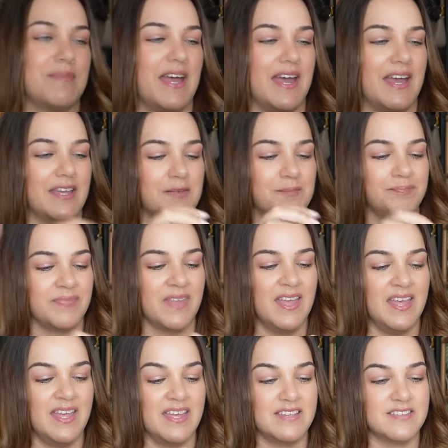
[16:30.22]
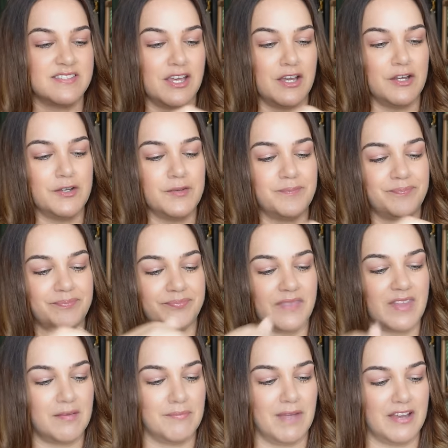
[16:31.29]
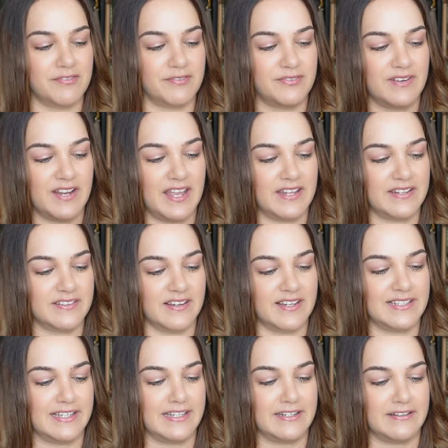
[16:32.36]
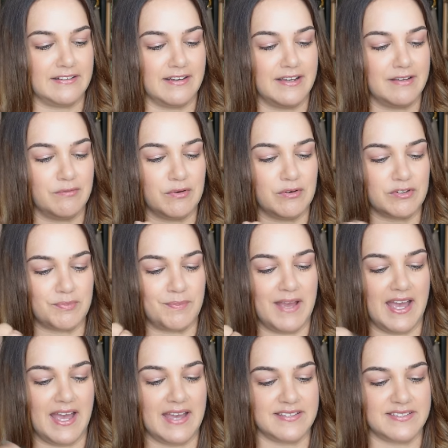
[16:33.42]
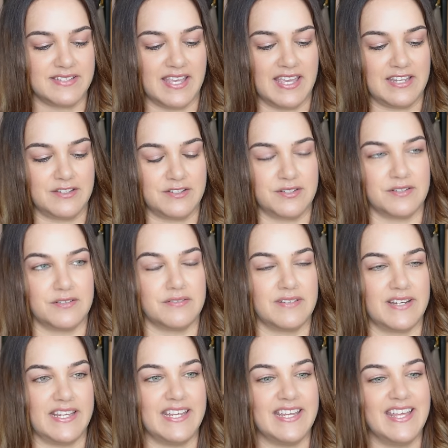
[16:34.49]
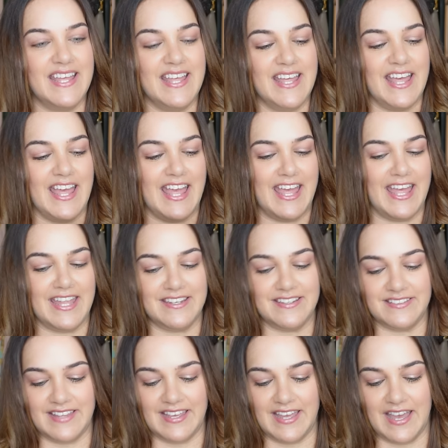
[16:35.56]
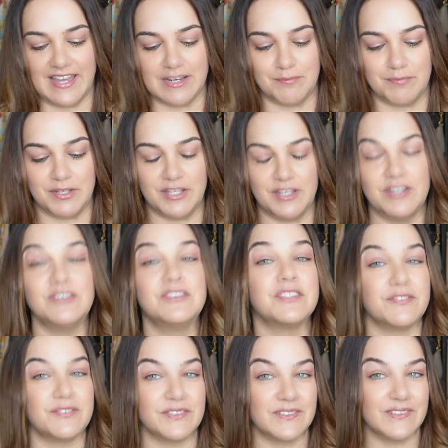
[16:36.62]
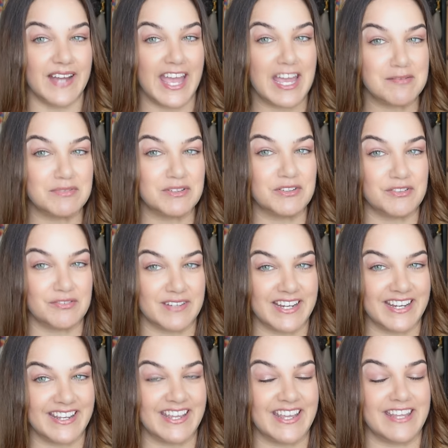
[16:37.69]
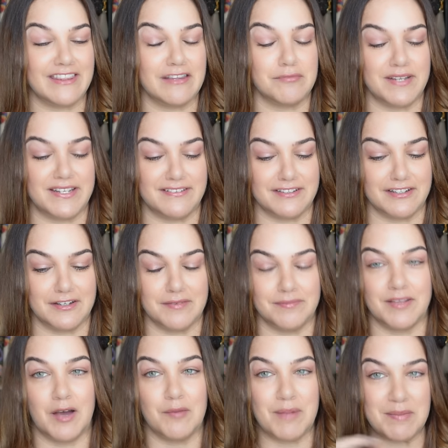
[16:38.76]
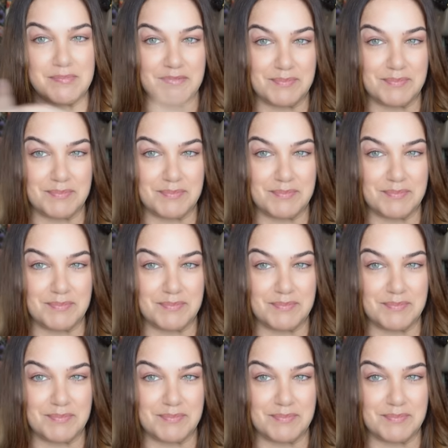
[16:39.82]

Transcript: bag. So my friend Eileen and I walked past Canturi, and they had a beautiful emerald ring in the window. I'll pop a